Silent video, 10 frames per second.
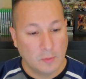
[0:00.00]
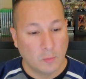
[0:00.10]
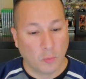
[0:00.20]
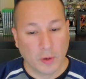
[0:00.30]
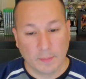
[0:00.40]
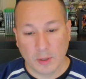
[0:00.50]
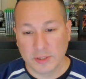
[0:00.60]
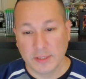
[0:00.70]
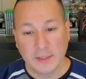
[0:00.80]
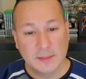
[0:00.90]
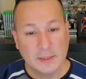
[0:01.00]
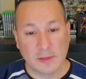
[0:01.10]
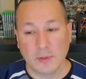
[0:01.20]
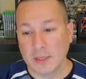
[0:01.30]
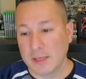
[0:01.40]
one person needs to
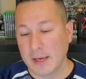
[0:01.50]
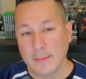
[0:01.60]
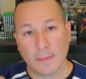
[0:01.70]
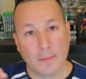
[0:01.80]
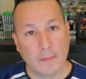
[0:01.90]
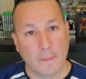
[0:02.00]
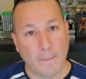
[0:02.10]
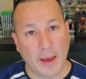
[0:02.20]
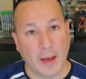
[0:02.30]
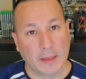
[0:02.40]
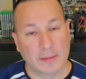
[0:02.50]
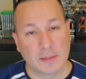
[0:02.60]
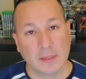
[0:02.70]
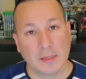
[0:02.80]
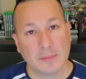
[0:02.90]
communicate back
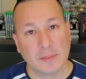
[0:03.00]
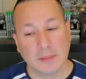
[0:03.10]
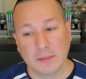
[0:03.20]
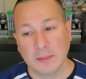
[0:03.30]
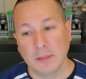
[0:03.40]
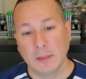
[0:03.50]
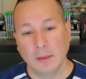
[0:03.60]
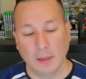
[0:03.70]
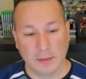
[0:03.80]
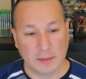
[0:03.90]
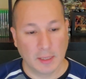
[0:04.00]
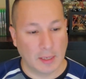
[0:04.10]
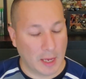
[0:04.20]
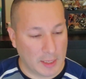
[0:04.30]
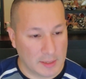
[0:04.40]
to the MCC and say,
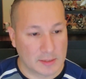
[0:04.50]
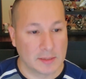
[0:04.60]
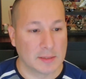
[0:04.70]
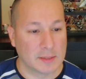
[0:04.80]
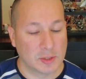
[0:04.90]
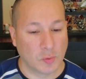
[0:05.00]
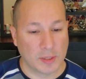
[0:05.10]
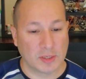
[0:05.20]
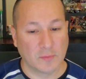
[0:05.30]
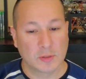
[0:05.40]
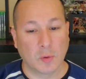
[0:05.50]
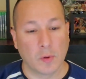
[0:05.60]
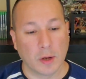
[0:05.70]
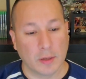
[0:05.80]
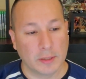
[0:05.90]
hey, this is the situation of what's going
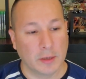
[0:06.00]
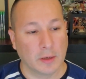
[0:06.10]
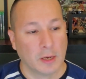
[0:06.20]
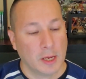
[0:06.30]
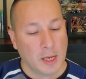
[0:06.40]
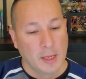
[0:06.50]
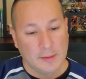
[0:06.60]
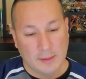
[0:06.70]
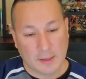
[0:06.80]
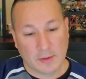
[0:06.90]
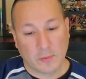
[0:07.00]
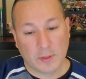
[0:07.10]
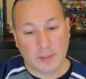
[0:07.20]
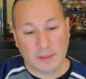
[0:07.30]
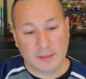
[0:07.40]
on here. The other
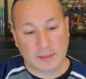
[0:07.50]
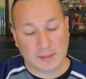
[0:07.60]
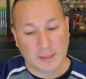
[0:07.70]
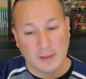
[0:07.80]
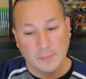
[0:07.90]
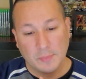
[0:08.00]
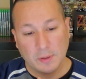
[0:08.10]
one needs to set up,